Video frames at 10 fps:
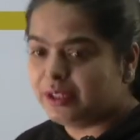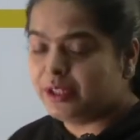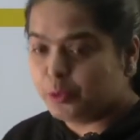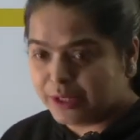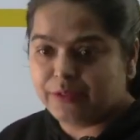
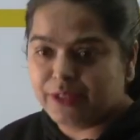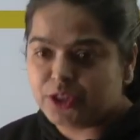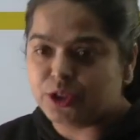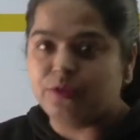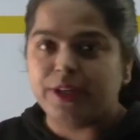can even
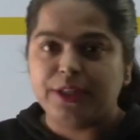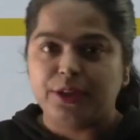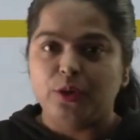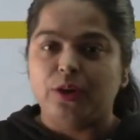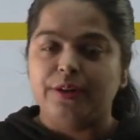generate
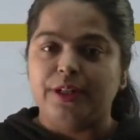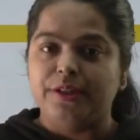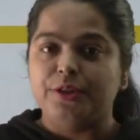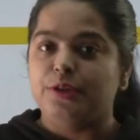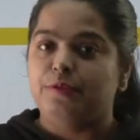your
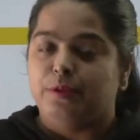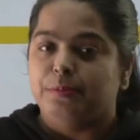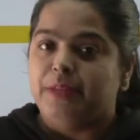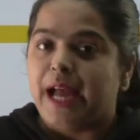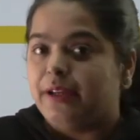energy
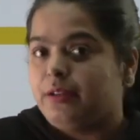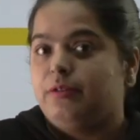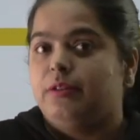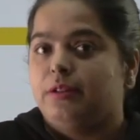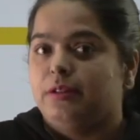from that
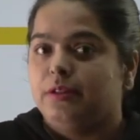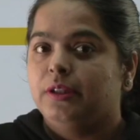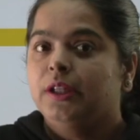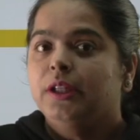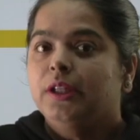
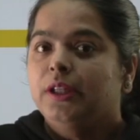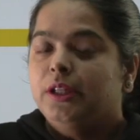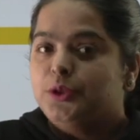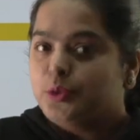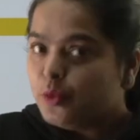
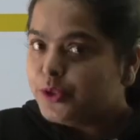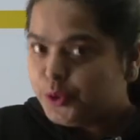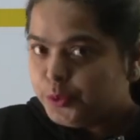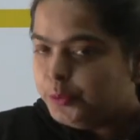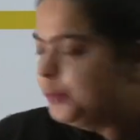source
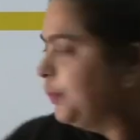too.